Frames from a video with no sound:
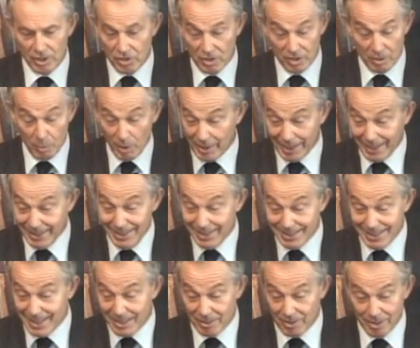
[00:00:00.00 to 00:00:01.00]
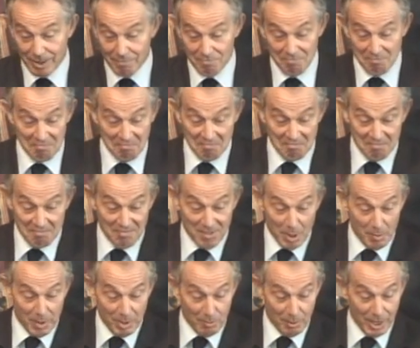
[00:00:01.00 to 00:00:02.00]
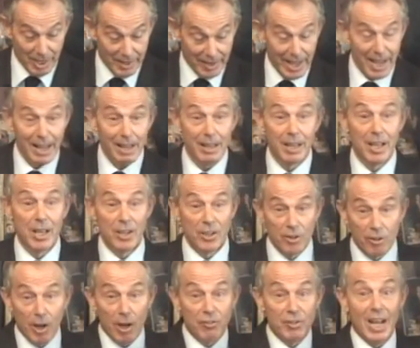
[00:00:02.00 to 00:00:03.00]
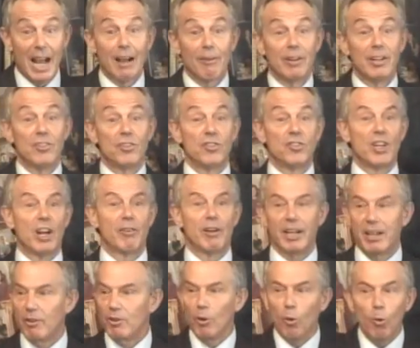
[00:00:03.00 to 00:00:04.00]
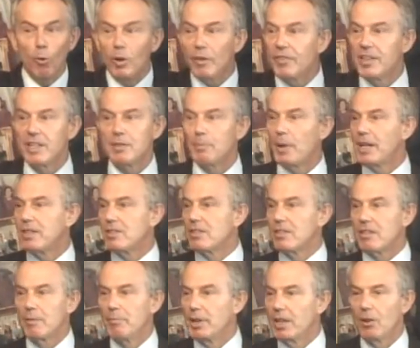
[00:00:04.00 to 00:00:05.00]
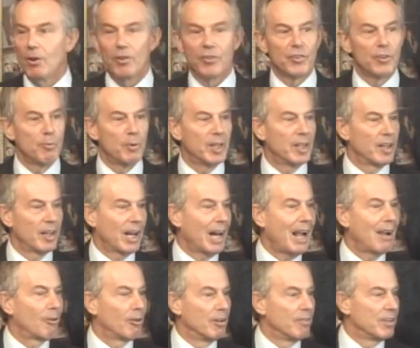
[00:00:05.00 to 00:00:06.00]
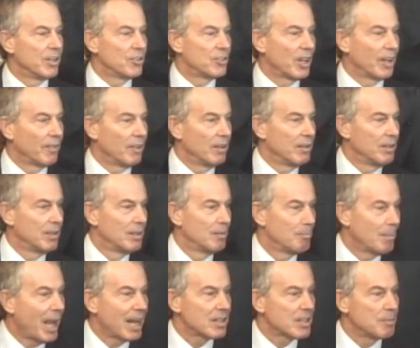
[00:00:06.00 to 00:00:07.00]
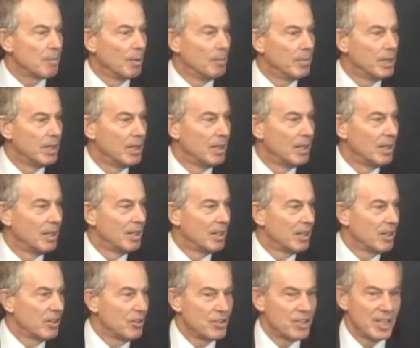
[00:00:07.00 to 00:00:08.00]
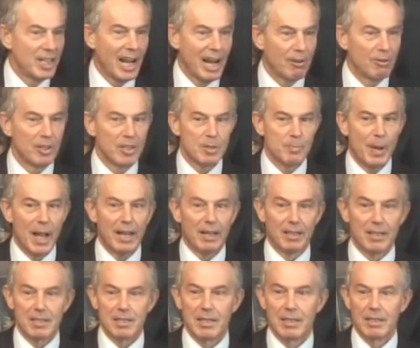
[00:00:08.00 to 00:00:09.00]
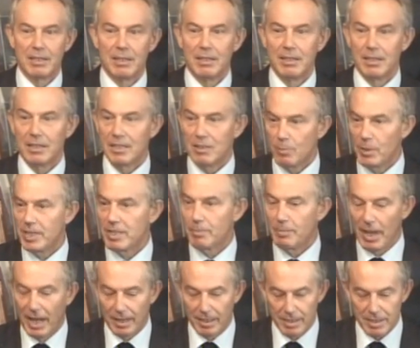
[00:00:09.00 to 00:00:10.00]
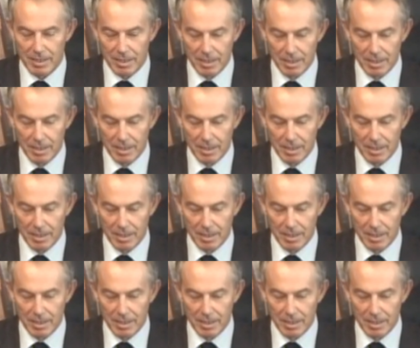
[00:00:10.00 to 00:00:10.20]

in the world. There's literally nobody really there. You go down into Jericho, and all of these places can be got to within an hour of each other, maximum. You see Herod's palace, his winter palace,